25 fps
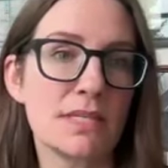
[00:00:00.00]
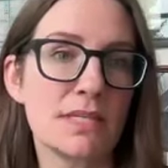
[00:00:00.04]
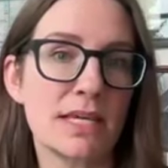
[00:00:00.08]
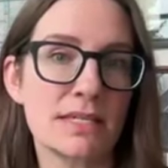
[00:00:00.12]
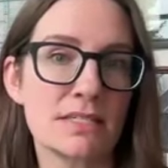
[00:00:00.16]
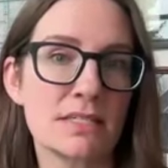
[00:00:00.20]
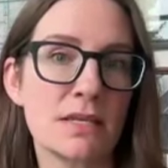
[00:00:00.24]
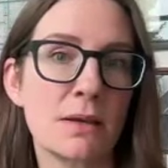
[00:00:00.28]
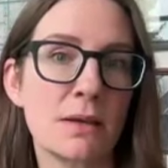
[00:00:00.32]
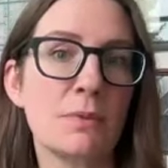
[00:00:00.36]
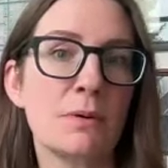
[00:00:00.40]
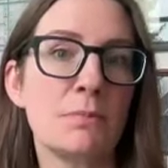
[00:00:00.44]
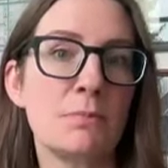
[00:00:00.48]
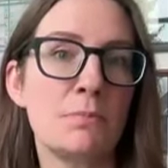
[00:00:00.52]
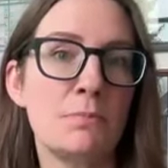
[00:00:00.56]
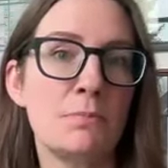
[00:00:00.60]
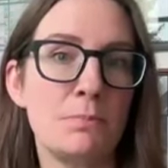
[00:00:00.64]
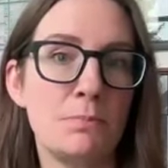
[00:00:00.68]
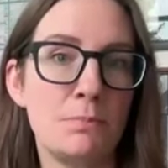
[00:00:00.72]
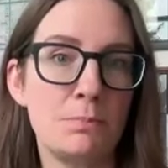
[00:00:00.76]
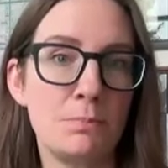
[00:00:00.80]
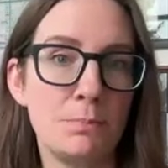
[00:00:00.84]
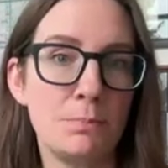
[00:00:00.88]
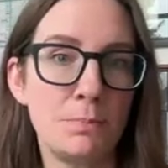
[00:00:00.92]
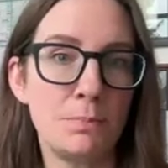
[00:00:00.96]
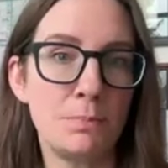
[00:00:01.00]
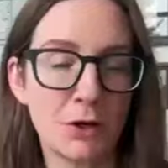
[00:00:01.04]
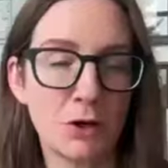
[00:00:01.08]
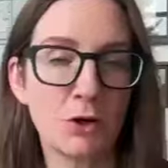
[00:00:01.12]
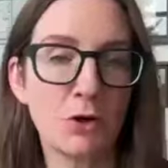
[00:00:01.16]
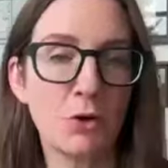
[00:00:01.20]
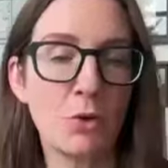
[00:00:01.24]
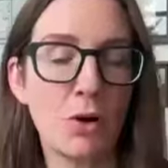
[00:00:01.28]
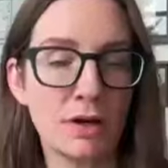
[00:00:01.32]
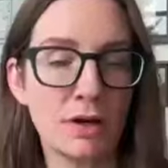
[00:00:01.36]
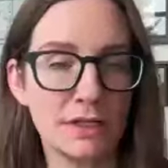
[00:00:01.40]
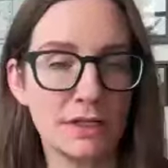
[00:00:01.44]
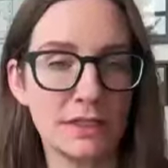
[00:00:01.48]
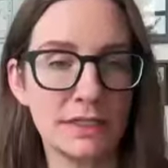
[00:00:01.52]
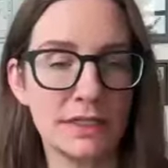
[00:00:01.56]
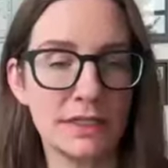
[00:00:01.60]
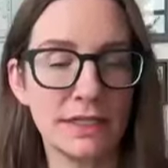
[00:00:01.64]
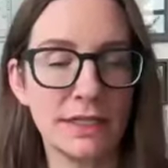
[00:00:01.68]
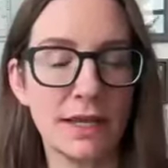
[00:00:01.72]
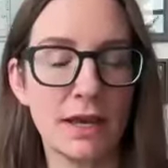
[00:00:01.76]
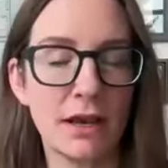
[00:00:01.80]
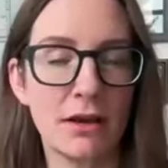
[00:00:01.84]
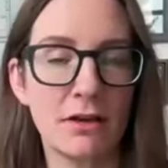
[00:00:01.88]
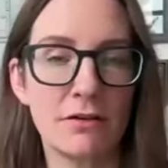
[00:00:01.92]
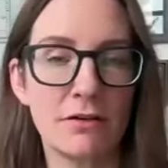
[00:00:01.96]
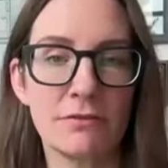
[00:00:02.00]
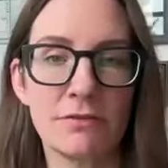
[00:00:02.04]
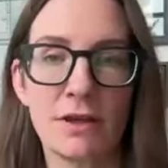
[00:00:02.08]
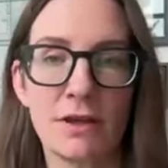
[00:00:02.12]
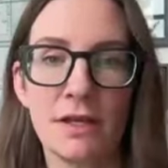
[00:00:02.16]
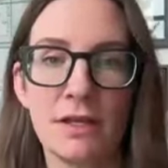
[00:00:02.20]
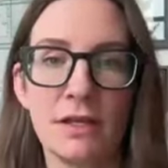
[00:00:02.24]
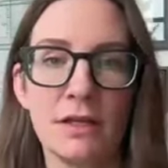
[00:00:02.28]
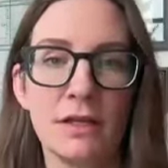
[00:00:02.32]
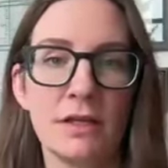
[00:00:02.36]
takes up a bigger quantity of